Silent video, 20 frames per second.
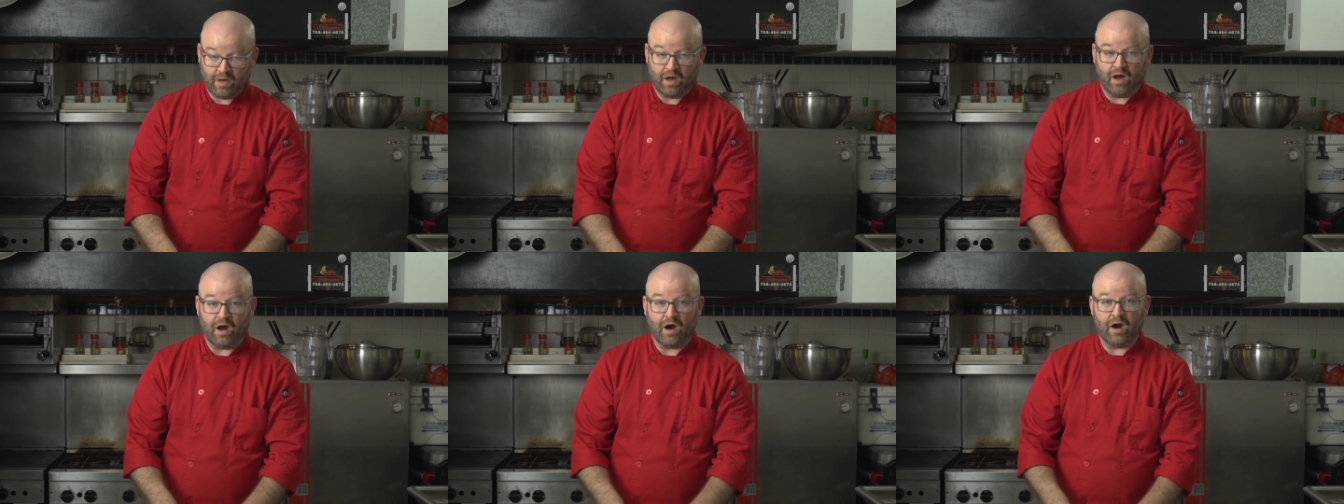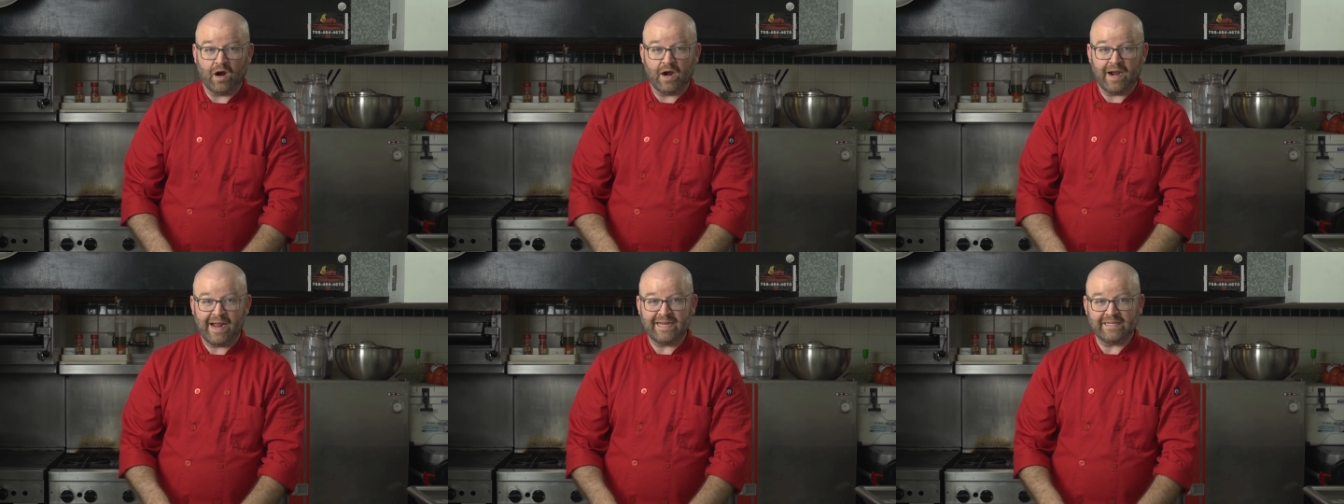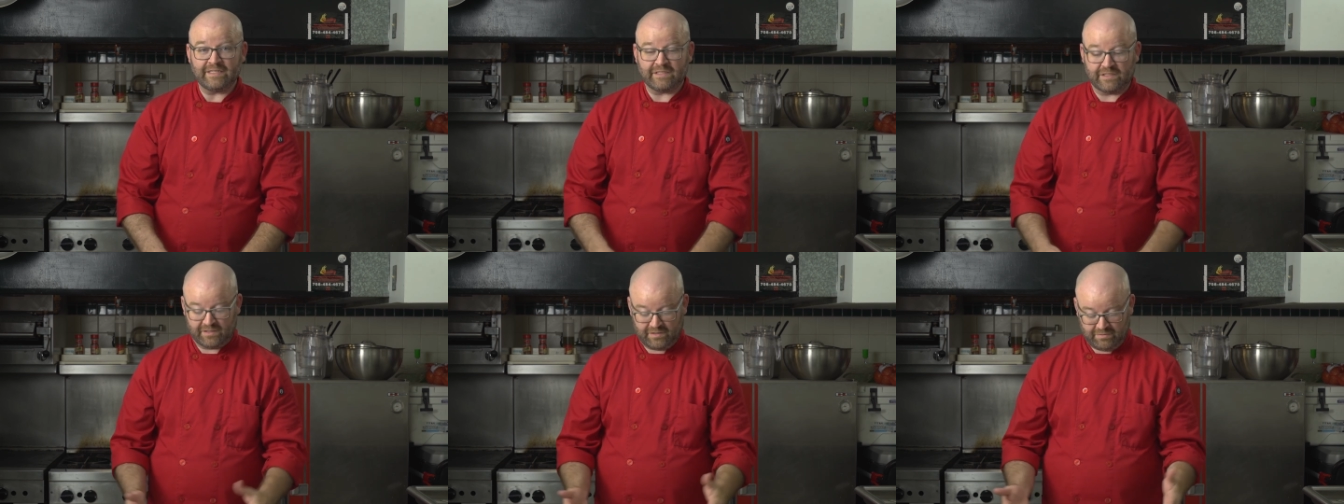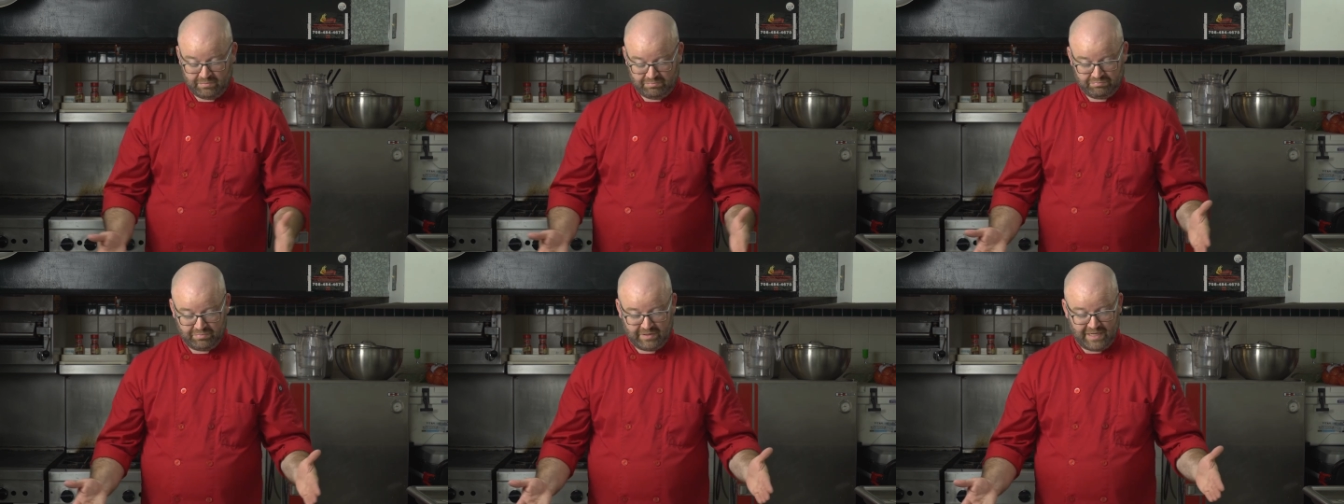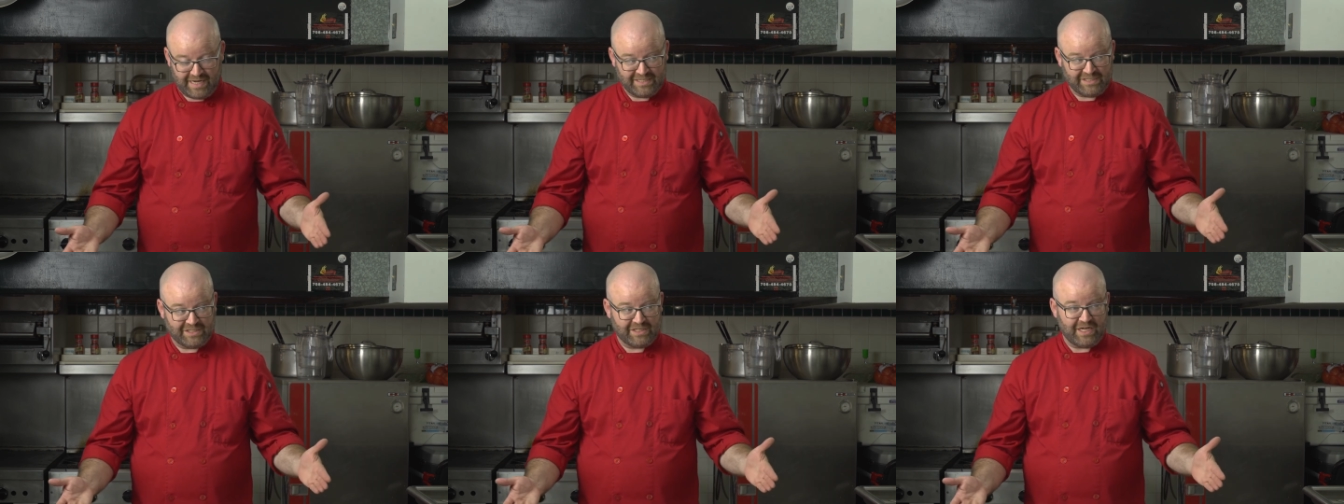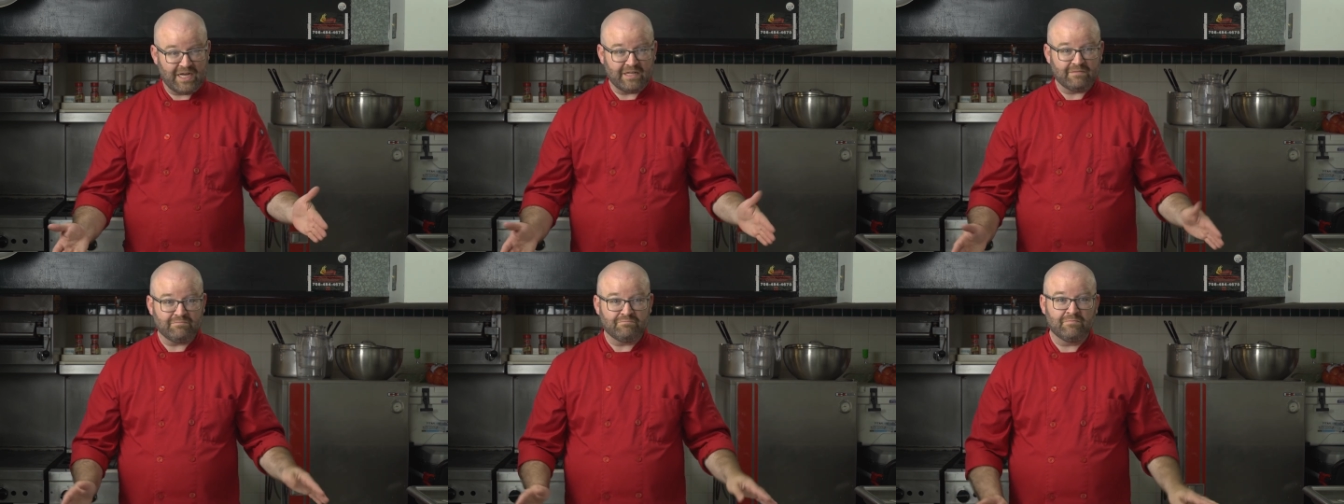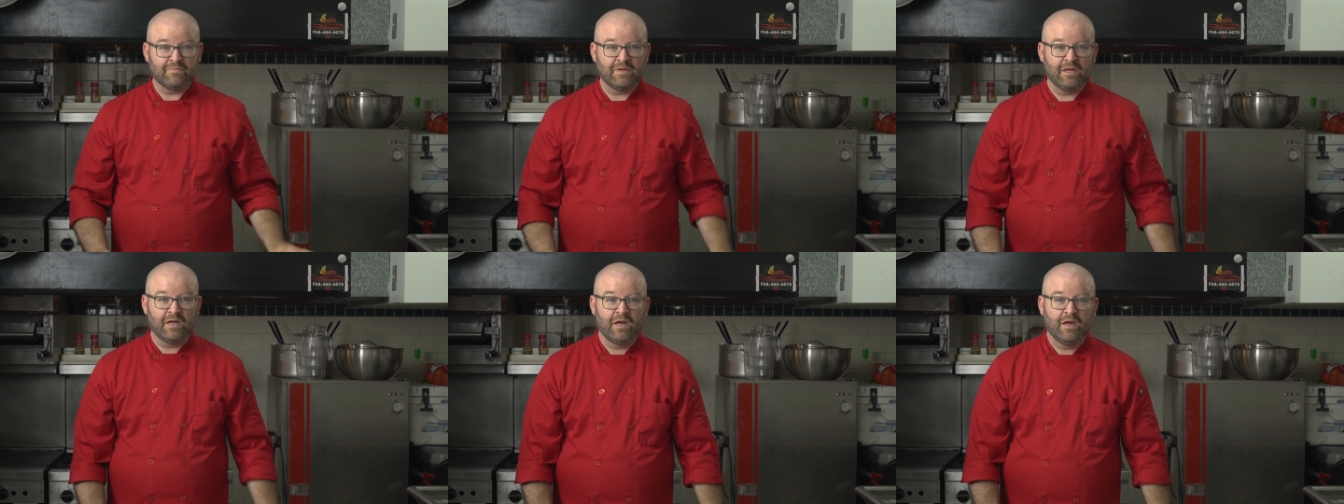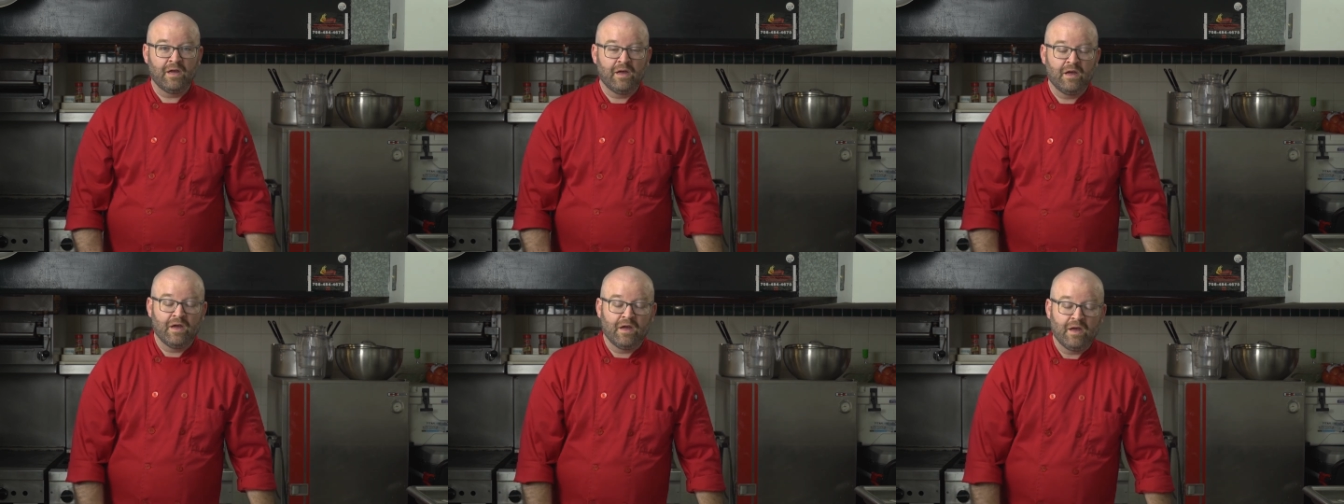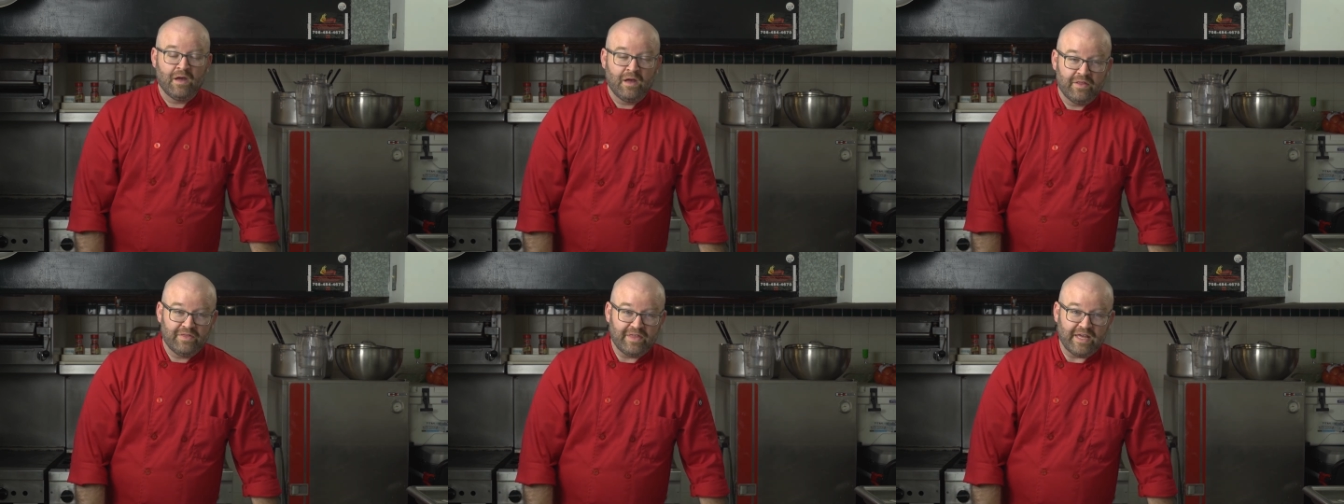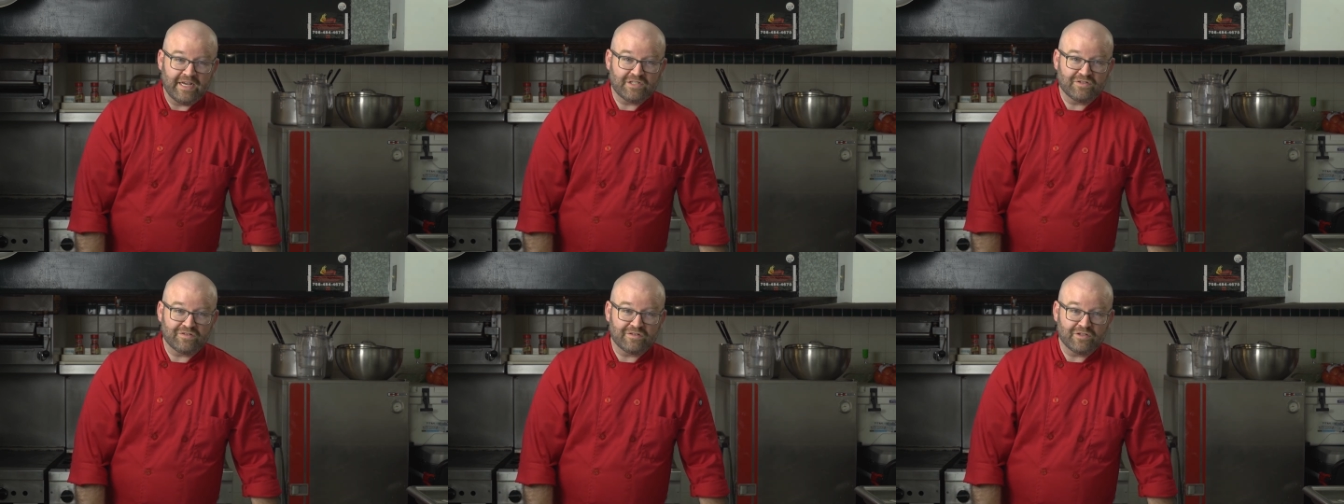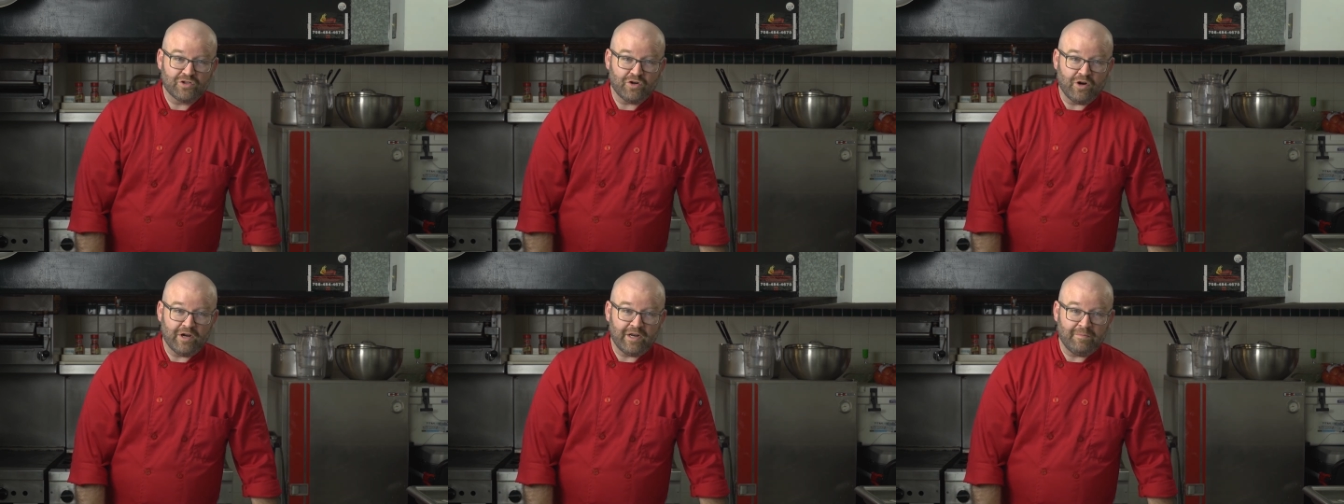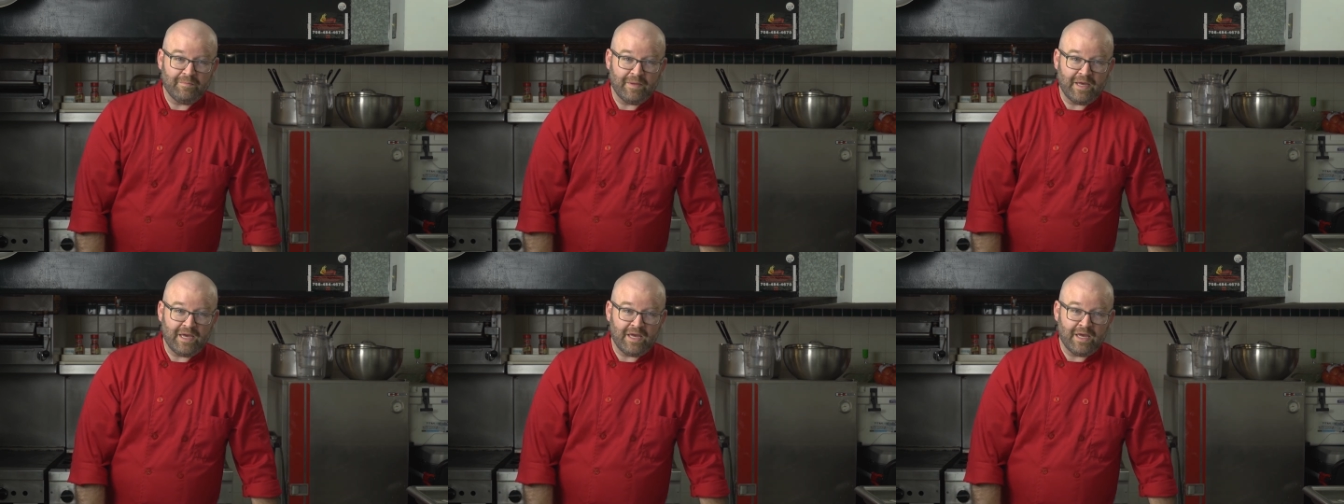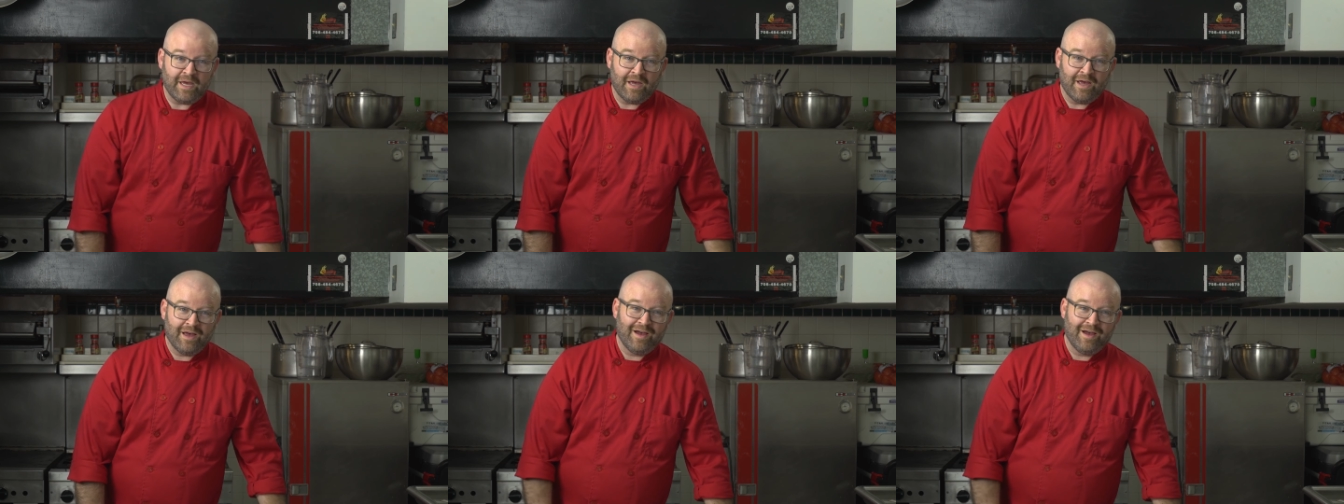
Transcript: All right, that's it. Thanks for joining me.